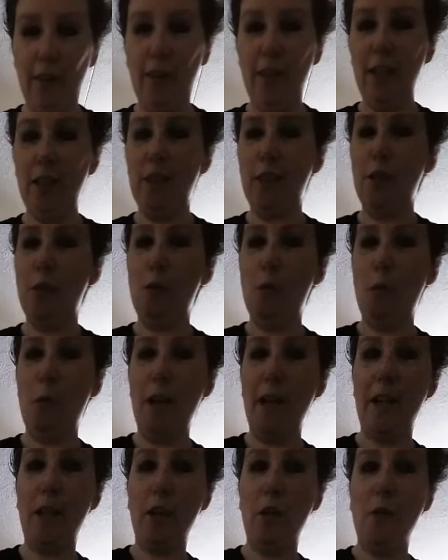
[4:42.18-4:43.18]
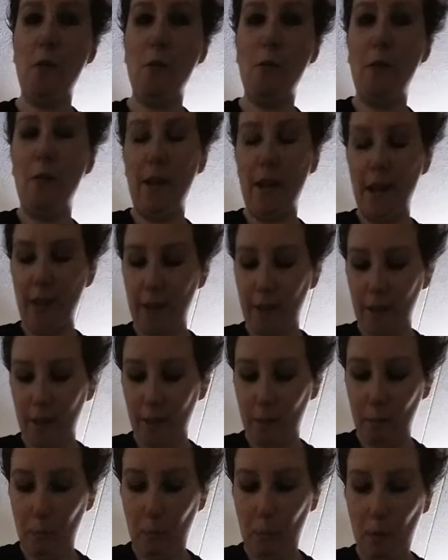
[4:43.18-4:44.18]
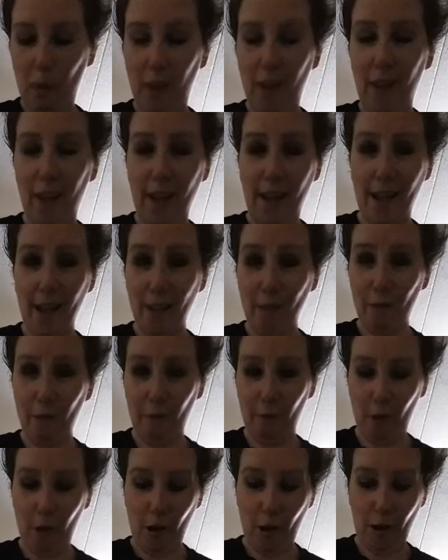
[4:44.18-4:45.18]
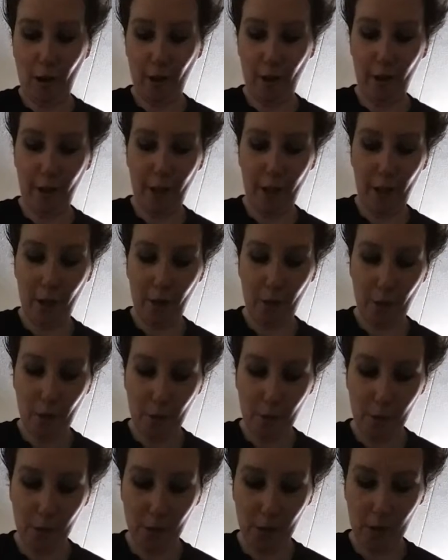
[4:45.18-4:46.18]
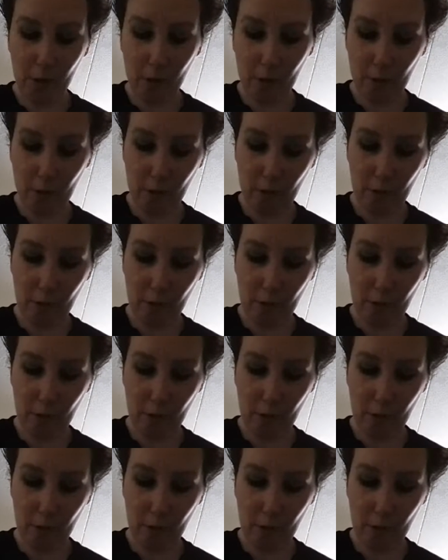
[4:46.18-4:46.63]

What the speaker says: Things don't quite go as planned for our heroes.